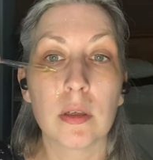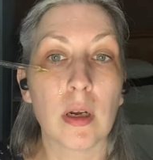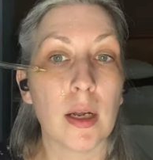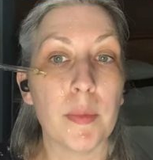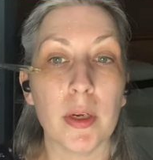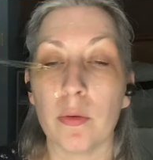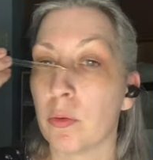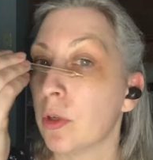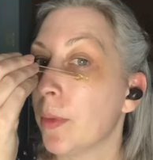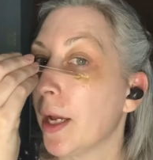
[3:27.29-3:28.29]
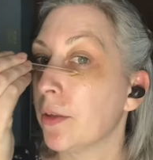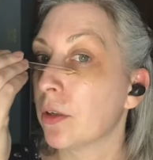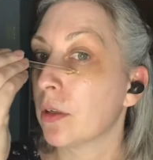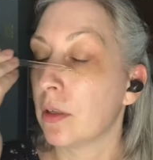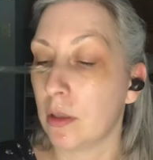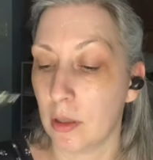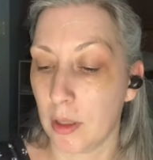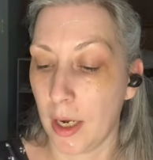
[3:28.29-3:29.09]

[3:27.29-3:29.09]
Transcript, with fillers: I'm a real bad girl